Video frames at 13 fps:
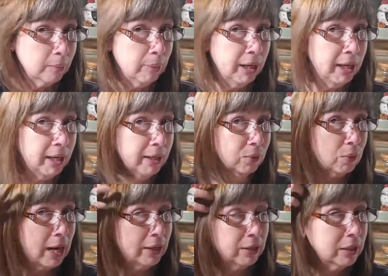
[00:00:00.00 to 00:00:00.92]
But
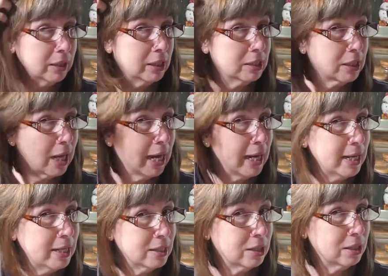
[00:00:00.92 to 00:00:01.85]
rather than dye
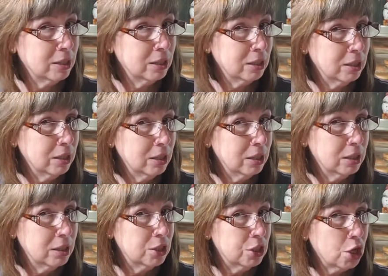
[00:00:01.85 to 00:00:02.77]
it
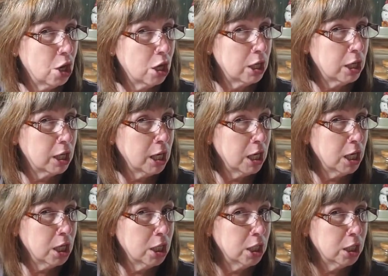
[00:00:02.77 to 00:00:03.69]
dark
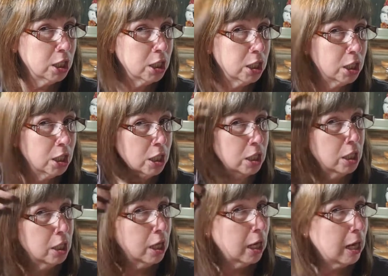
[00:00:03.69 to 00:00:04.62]
again,
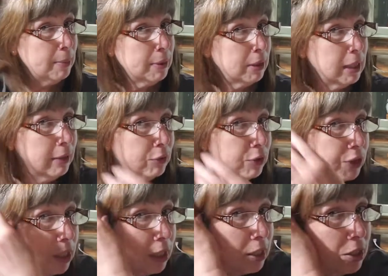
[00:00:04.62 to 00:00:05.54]
I'm going to live
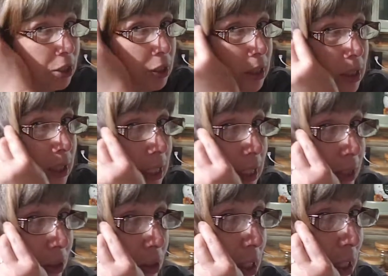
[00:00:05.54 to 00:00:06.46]
with it because you can see
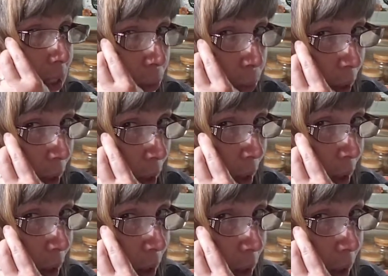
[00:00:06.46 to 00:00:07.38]
underneath
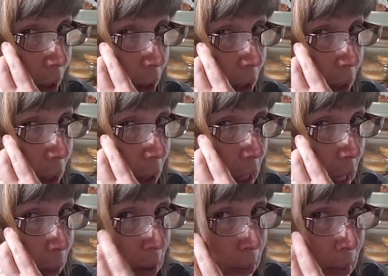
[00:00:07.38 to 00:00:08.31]
where,
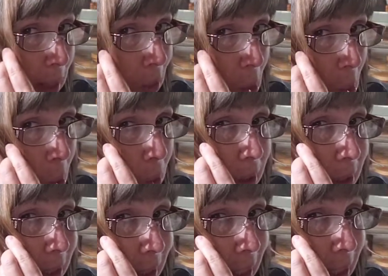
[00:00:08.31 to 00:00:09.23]
I mean, my goal
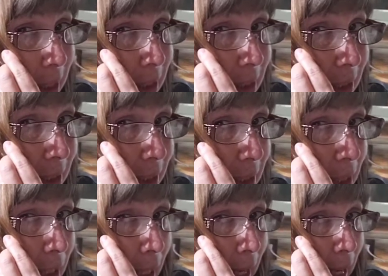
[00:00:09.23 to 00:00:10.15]
is to get
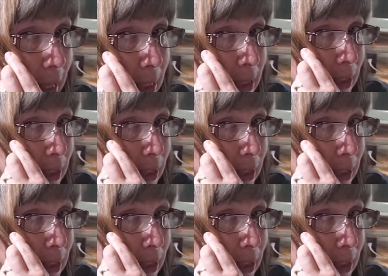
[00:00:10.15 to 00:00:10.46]
to that.